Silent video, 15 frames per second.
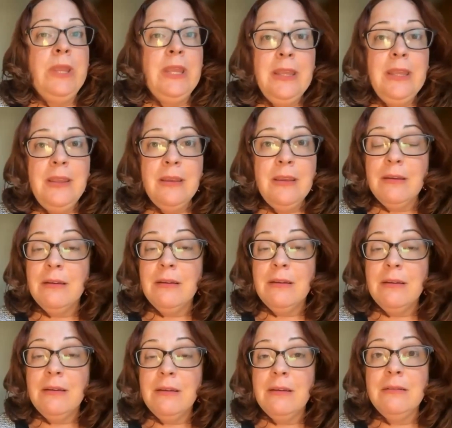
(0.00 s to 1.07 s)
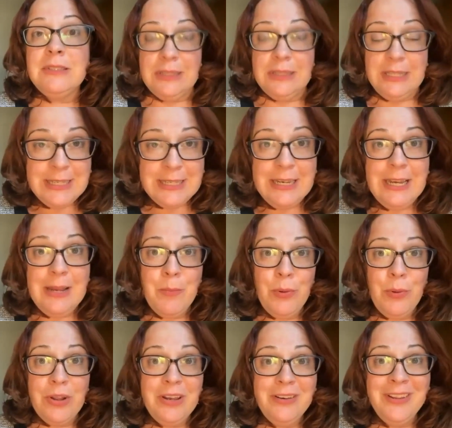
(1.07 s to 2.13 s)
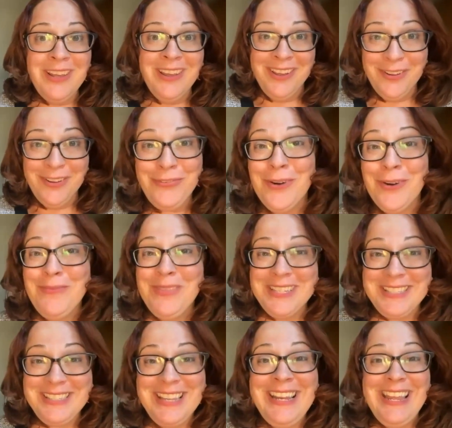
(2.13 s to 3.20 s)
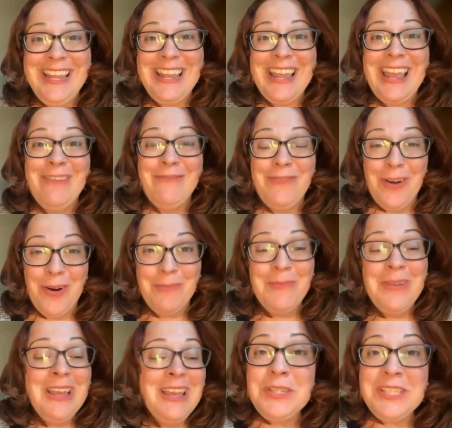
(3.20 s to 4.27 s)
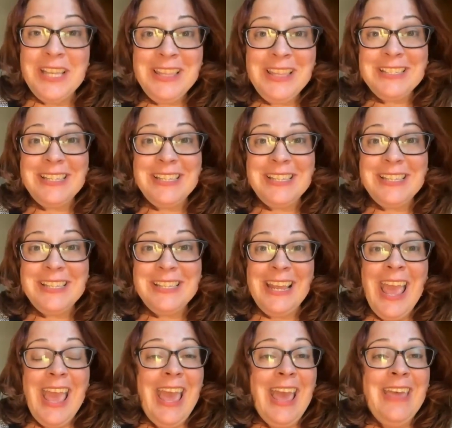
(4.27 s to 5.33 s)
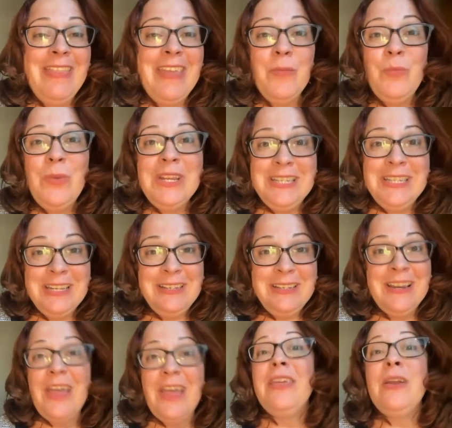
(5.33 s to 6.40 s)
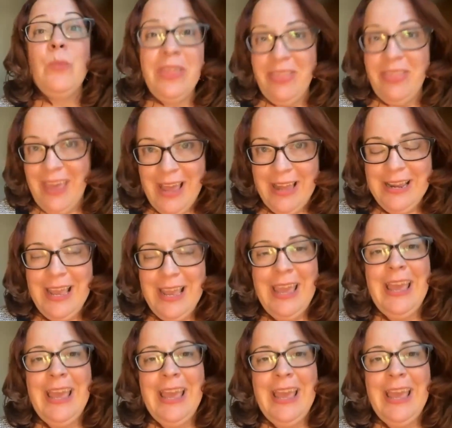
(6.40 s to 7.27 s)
we solicited input from the city and from folks in the city, and then we did nothing with that.